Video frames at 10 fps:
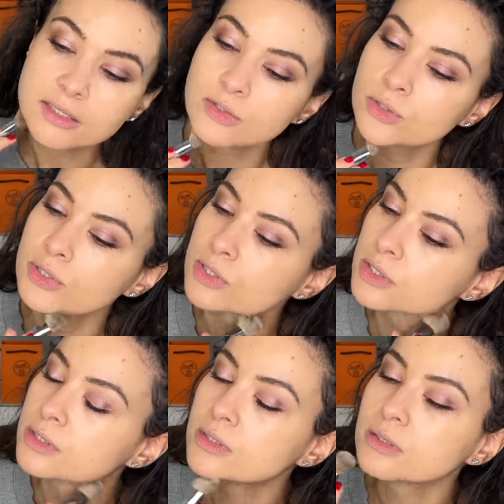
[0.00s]
It sort of
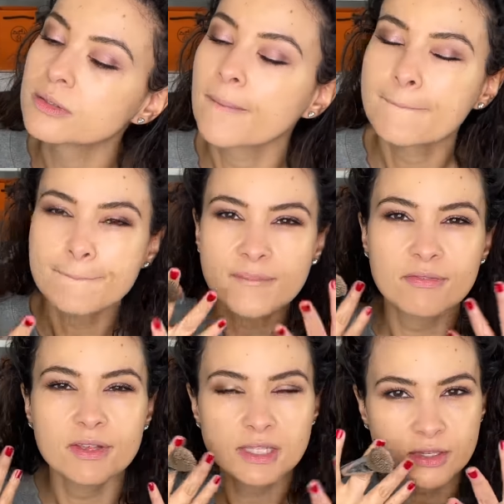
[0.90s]
just, it
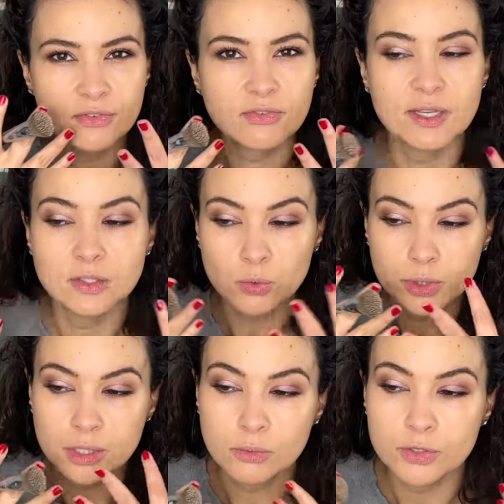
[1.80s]
feels like a face
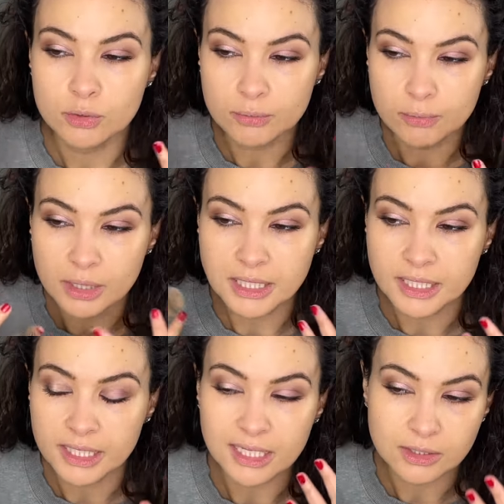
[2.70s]
oil when you blend it in.